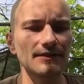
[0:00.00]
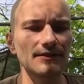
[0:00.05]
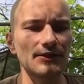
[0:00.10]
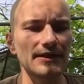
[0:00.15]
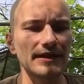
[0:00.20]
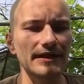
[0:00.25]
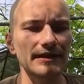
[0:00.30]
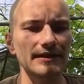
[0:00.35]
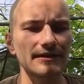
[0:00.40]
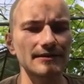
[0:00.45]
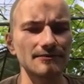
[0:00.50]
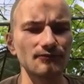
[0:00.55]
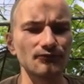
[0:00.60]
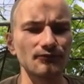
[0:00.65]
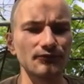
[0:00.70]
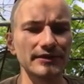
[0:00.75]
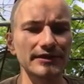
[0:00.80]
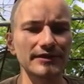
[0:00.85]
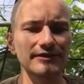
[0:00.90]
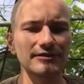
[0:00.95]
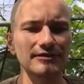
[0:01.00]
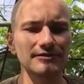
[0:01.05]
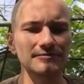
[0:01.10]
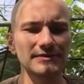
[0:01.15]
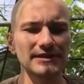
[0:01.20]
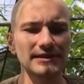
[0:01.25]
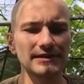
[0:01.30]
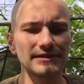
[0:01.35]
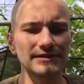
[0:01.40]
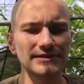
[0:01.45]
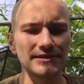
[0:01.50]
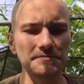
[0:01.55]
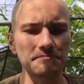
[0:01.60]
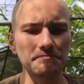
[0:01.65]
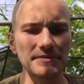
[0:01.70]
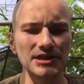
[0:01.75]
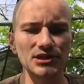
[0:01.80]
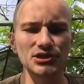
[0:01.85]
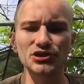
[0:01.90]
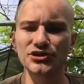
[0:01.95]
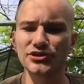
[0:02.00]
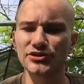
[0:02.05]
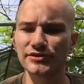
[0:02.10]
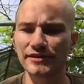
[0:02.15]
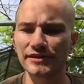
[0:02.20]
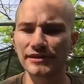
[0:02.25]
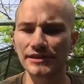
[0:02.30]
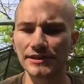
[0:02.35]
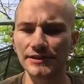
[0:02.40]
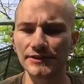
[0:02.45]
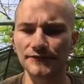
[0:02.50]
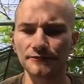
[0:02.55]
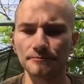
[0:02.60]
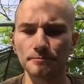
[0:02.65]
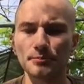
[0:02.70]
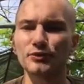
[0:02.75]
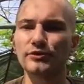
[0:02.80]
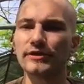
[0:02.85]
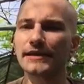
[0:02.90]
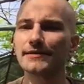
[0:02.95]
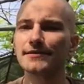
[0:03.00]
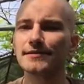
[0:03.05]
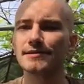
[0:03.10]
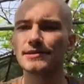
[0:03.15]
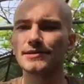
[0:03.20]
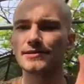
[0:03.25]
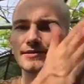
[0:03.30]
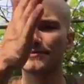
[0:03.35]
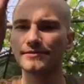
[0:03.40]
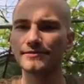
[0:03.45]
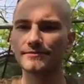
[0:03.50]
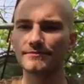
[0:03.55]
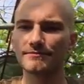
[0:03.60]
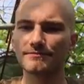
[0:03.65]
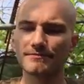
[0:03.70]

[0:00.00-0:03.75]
that rhythm is a mixture of breaths